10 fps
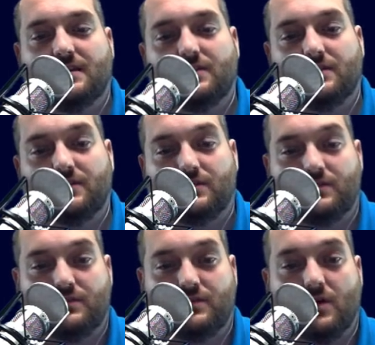You could
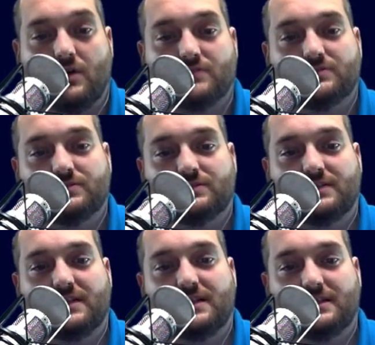also
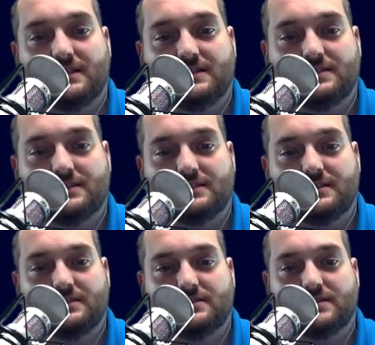say, Alexa,
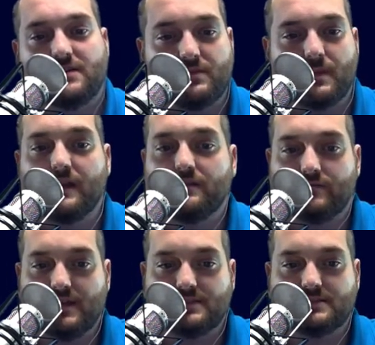discover my
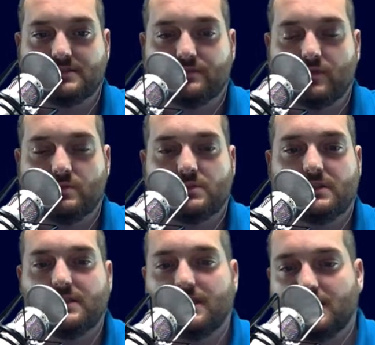devices
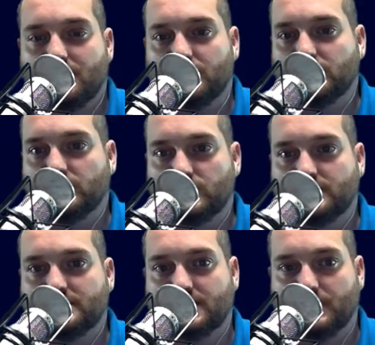verbally, and it will do
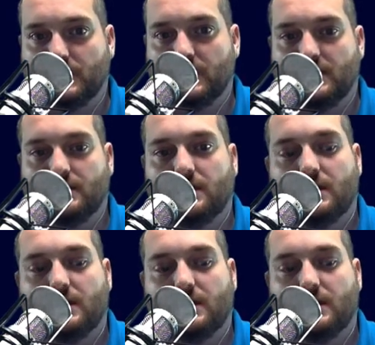the same thing.